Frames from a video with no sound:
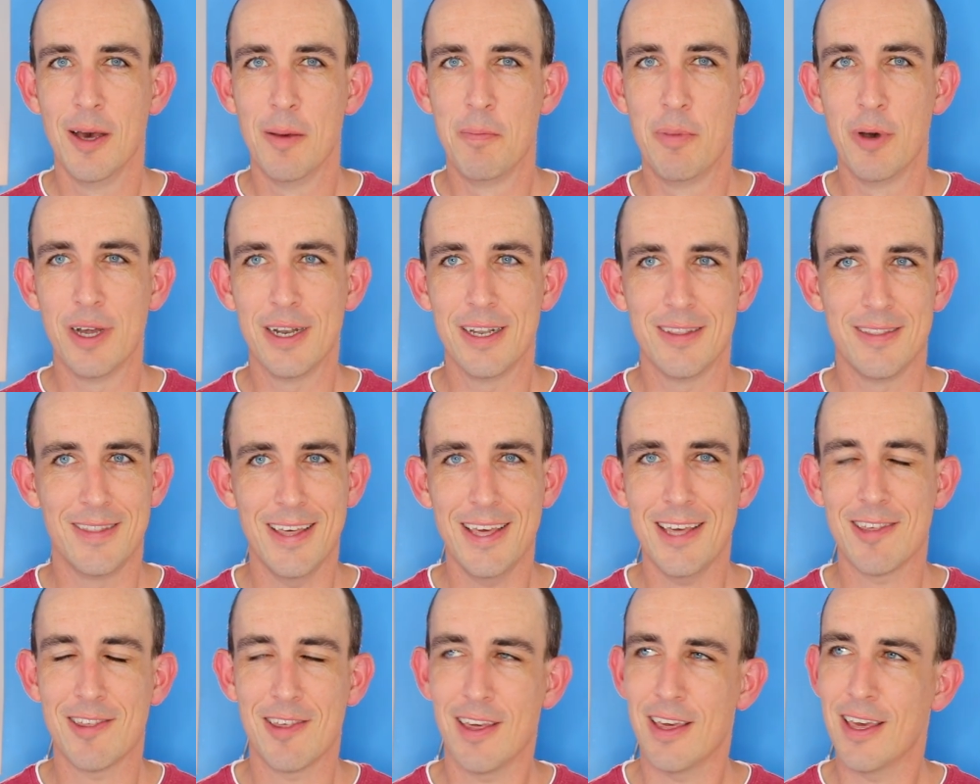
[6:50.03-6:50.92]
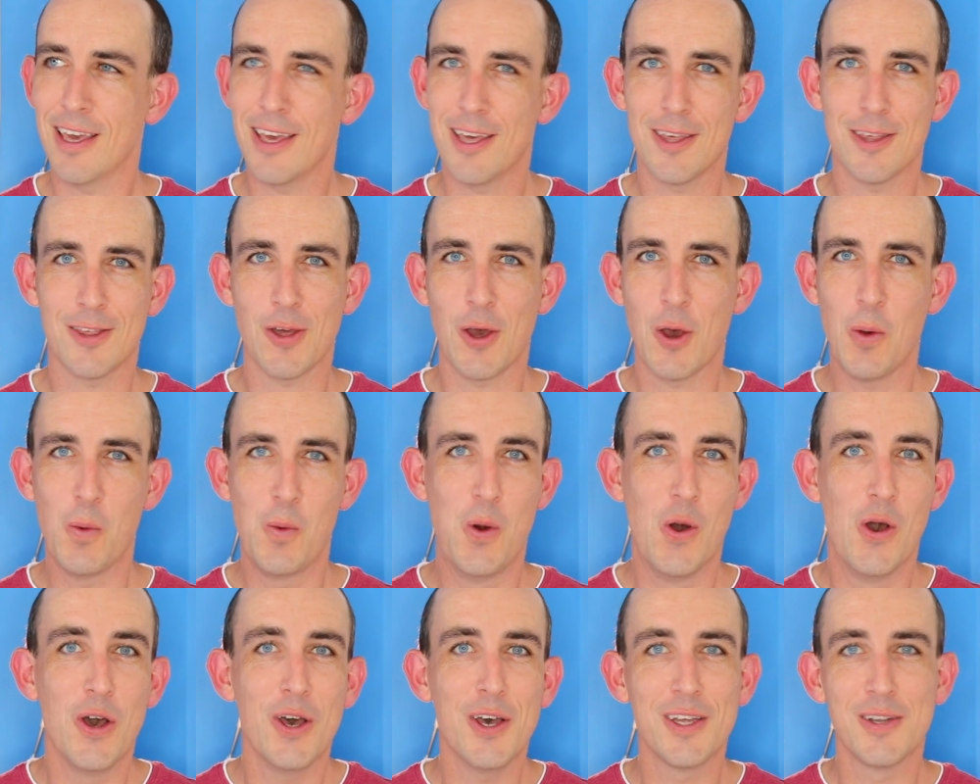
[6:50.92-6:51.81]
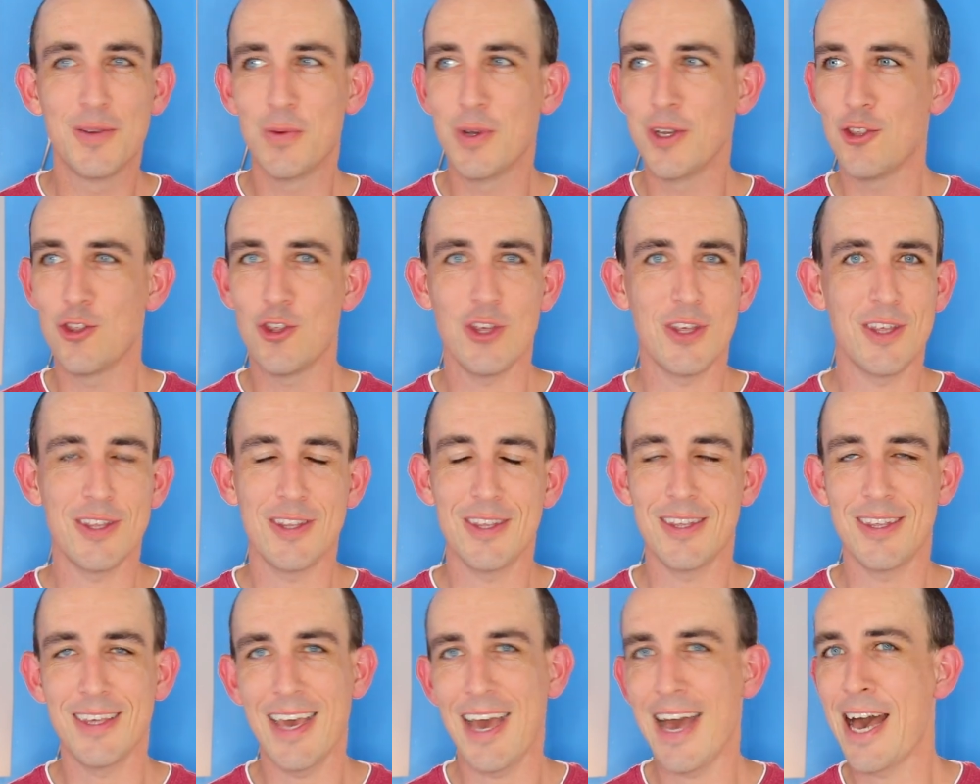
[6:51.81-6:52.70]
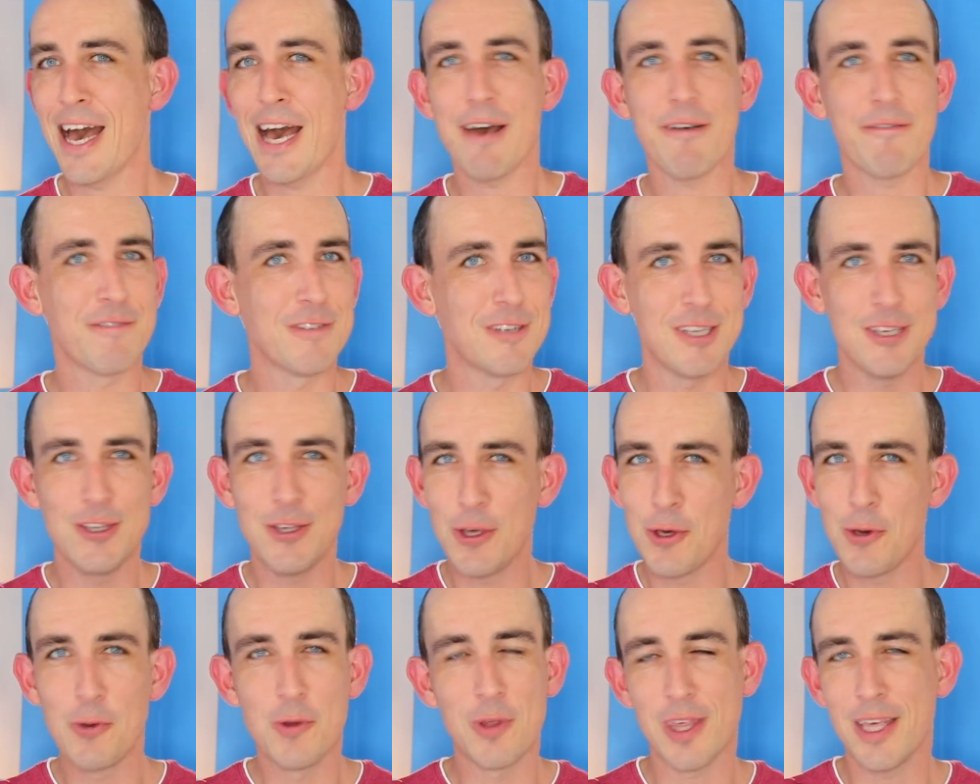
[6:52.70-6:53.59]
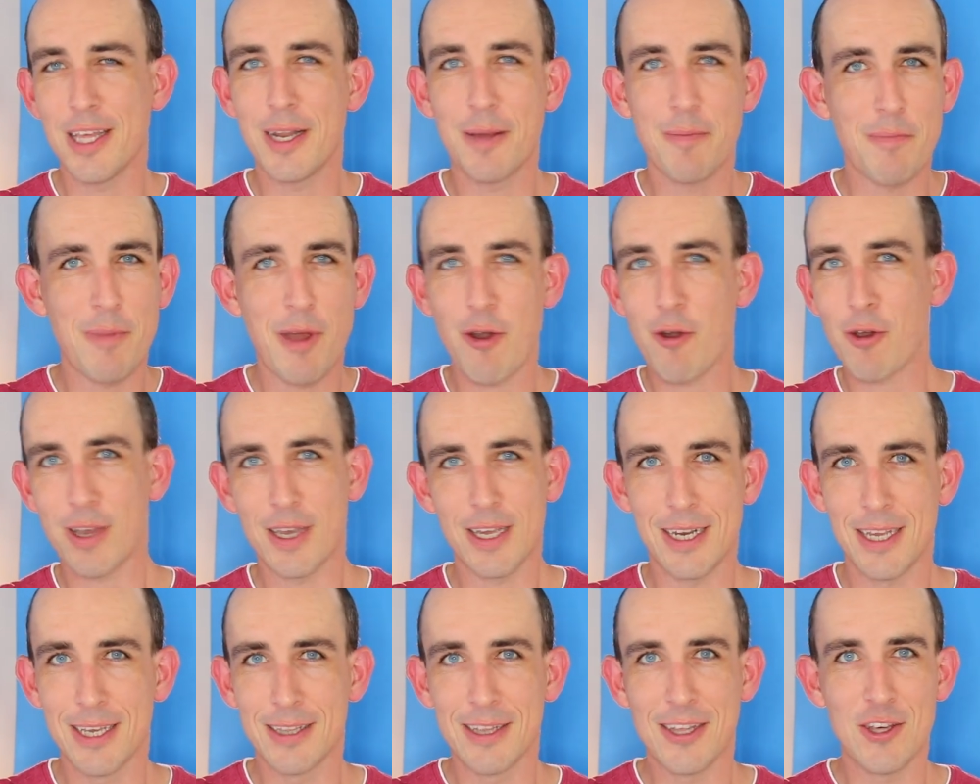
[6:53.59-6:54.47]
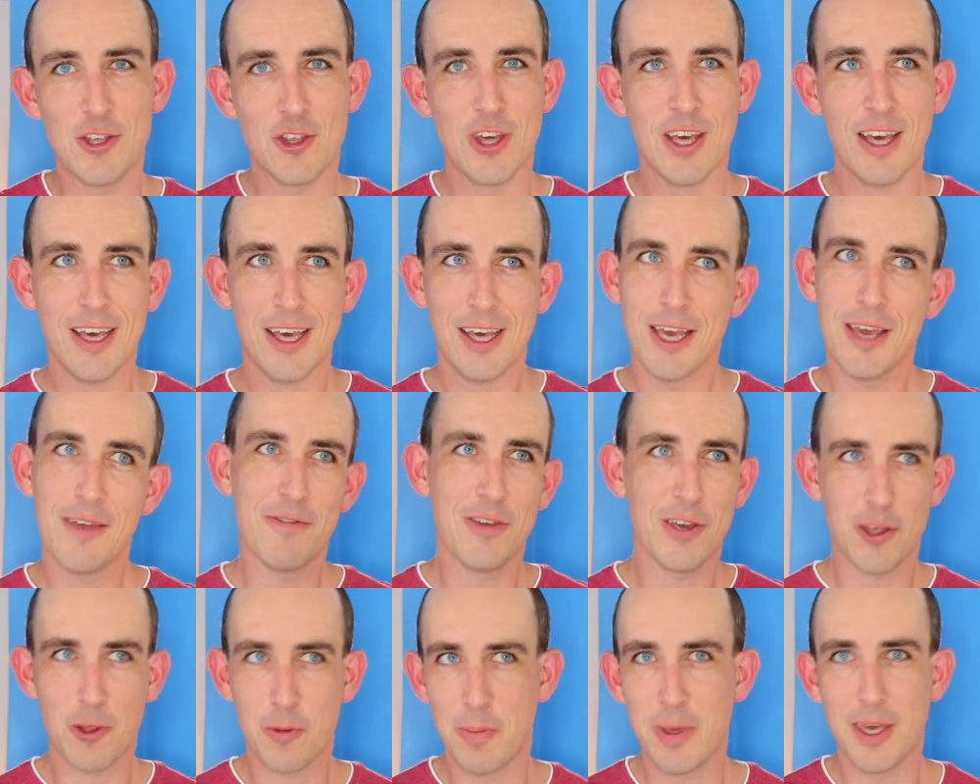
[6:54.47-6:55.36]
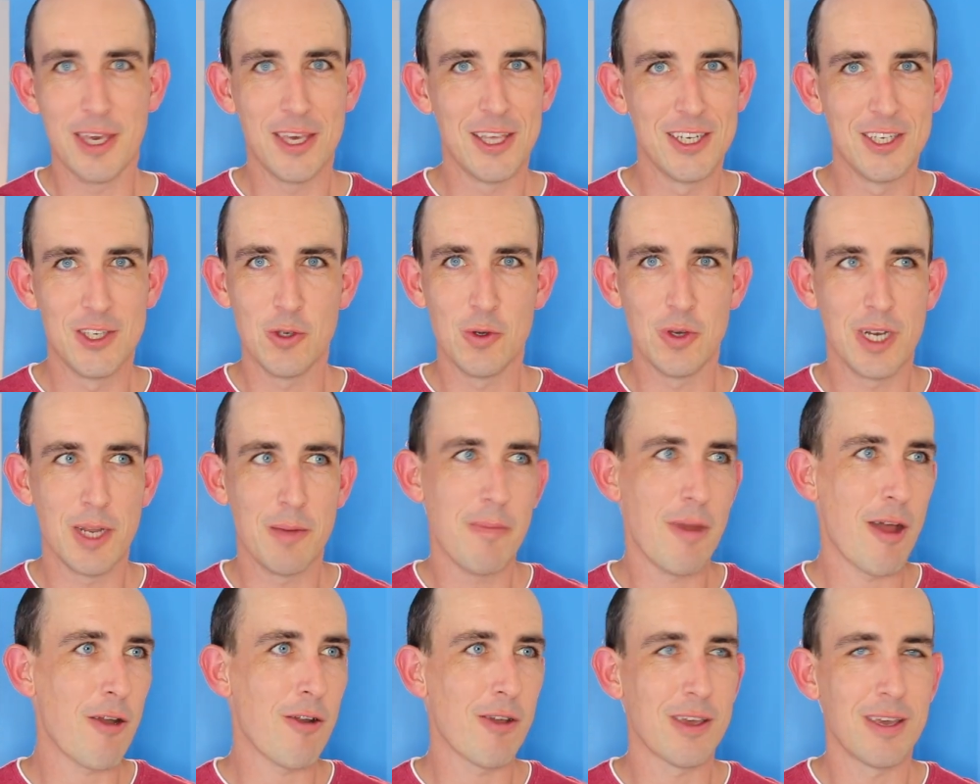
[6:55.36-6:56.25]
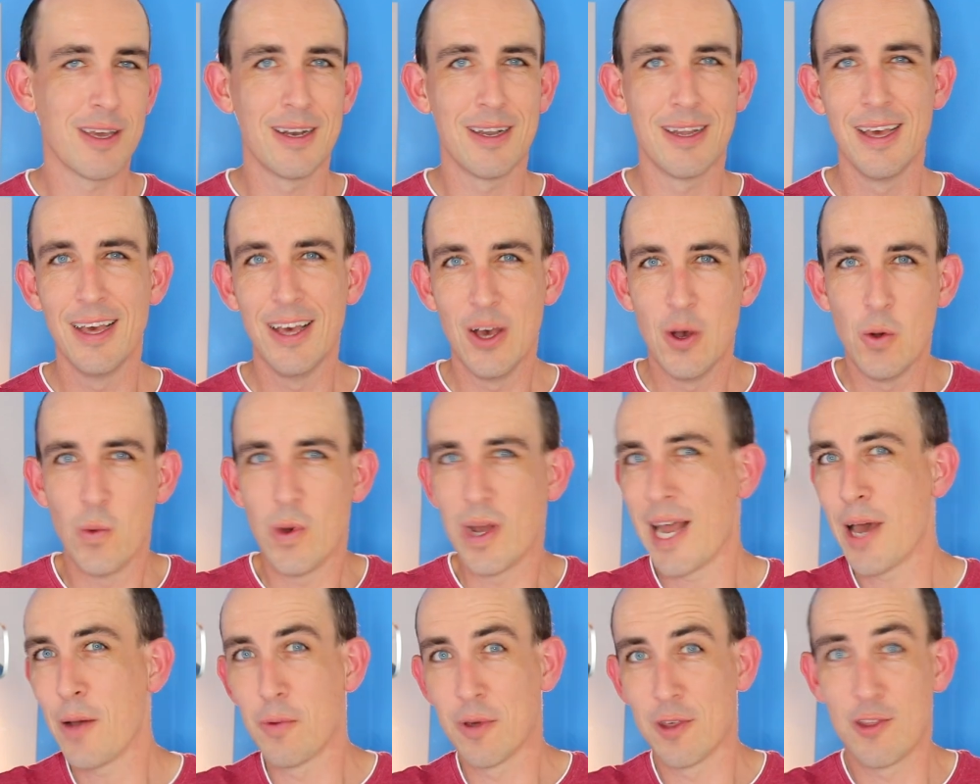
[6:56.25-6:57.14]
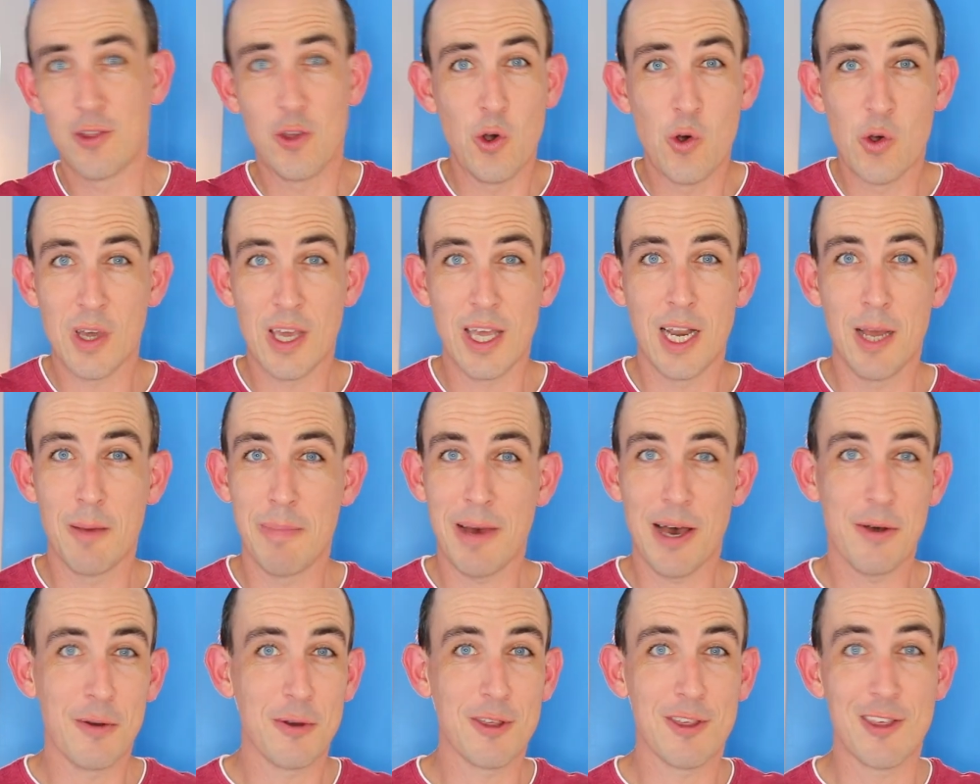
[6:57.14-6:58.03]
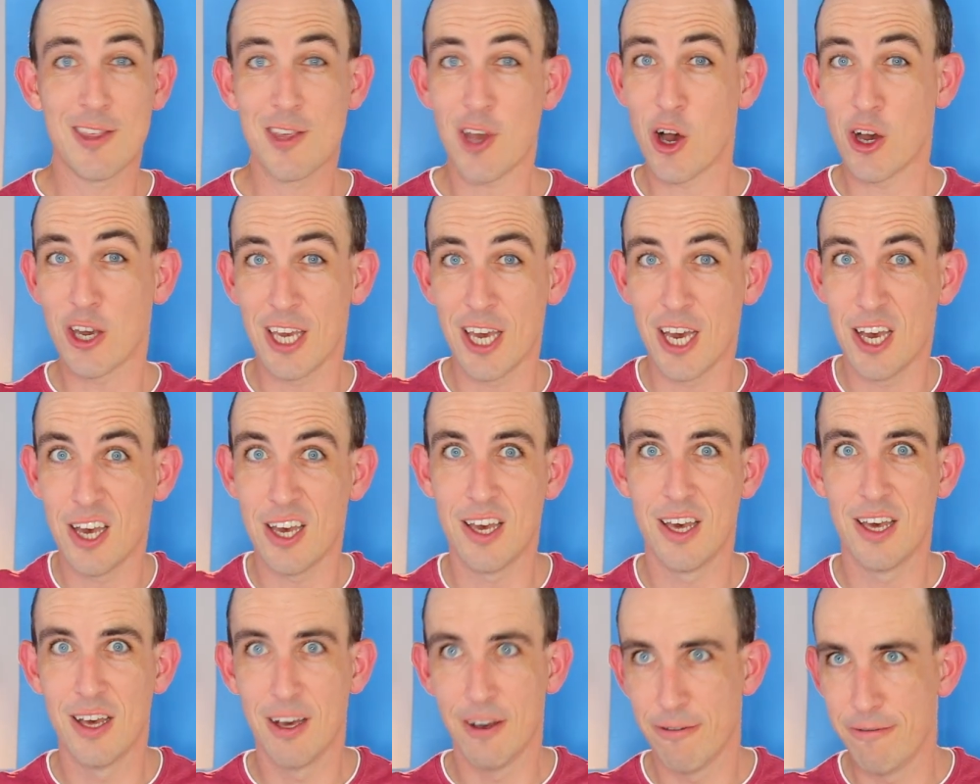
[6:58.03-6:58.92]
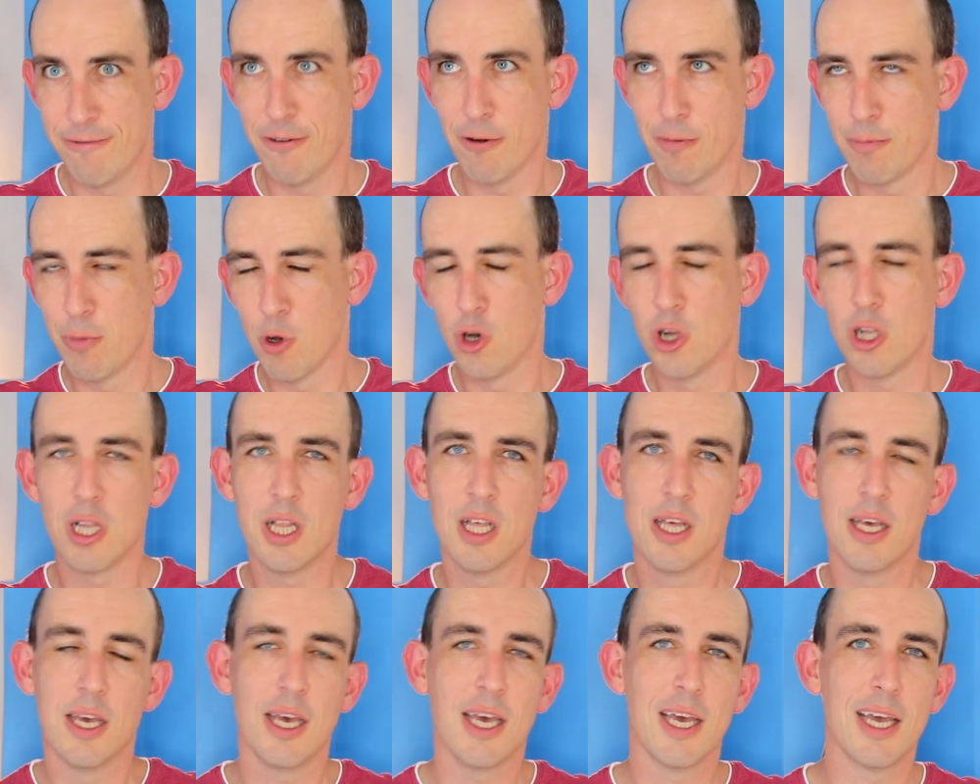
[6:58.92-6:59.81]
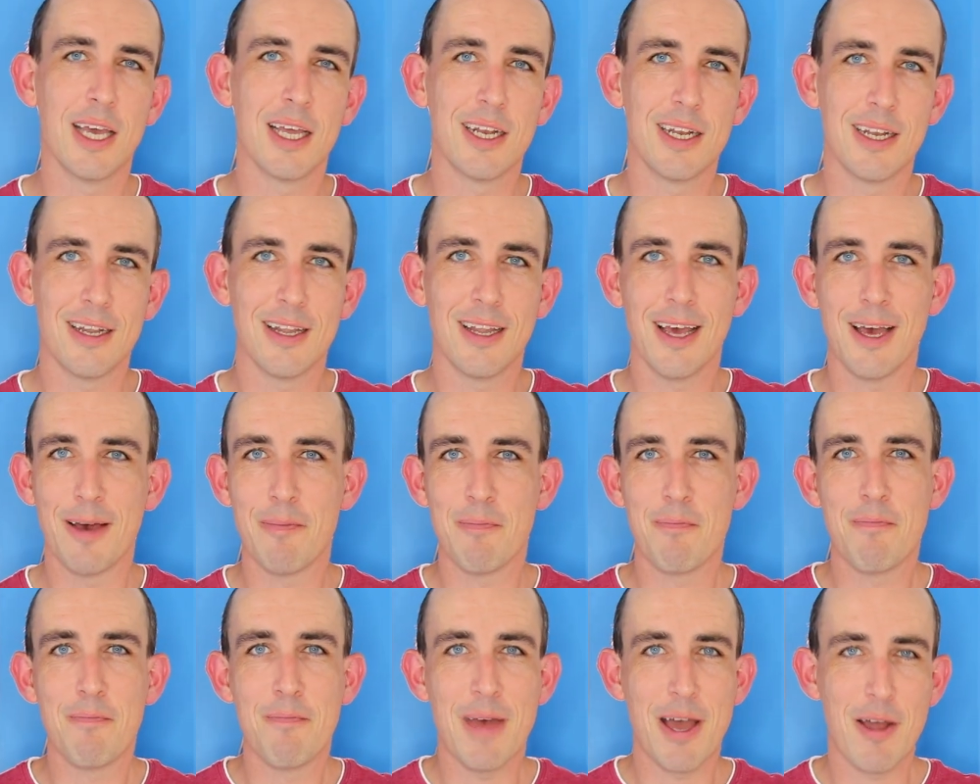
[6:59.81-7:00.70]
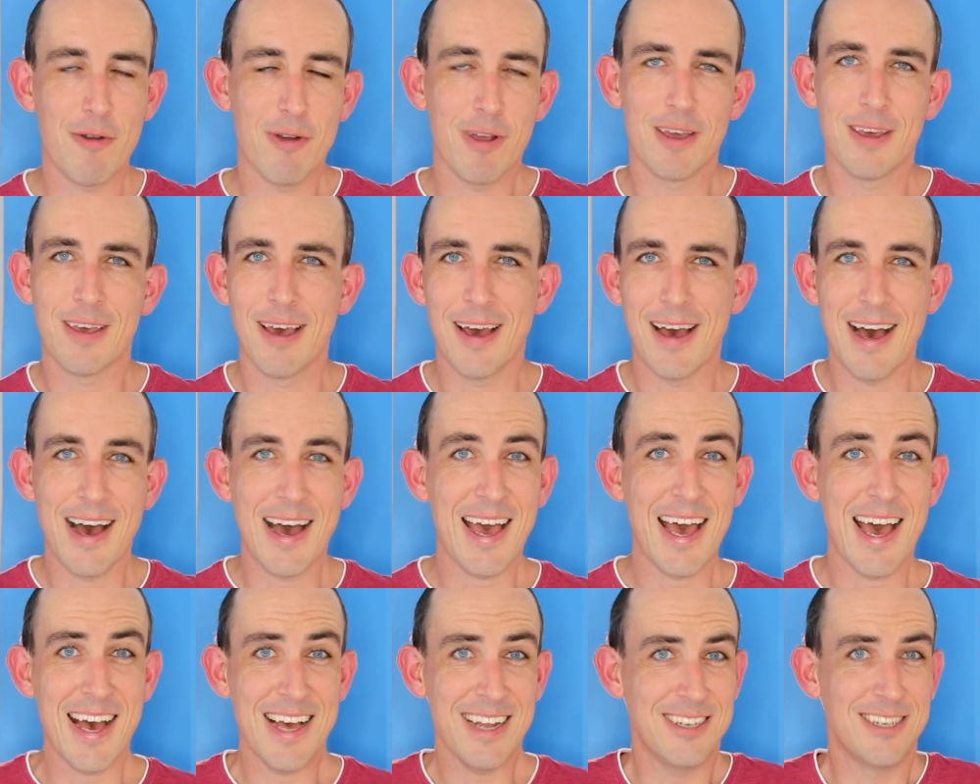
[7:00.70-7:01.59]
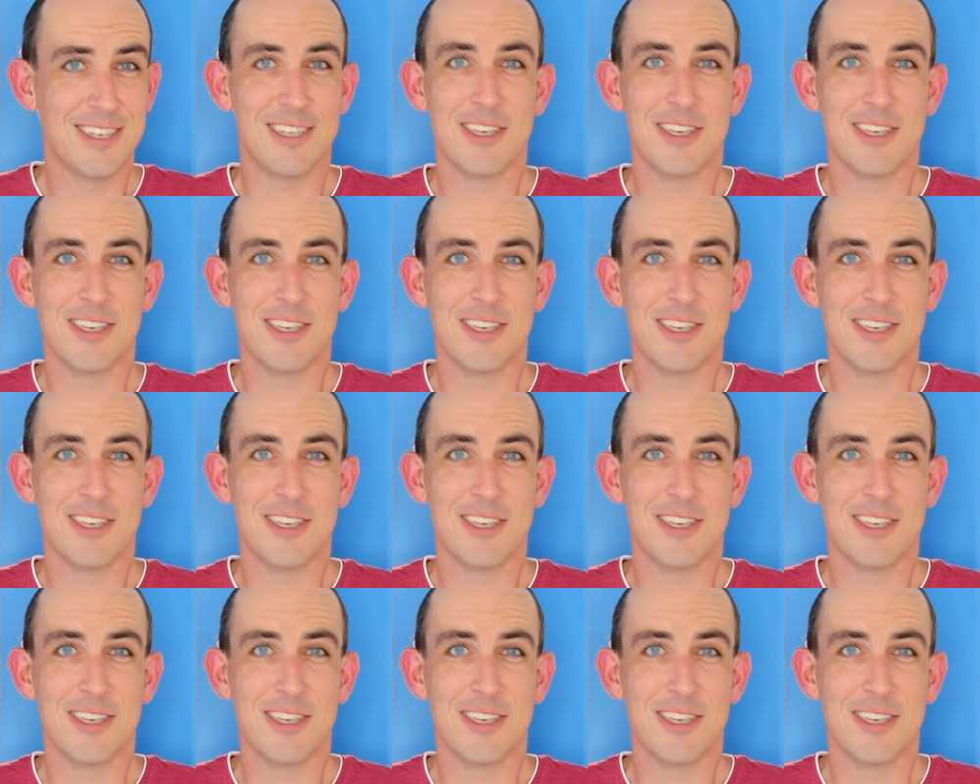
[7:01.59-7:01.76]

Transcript: But this is a word which you have to use in American English if you're speaking to an American. When I was talking about soccer, football, in America, I had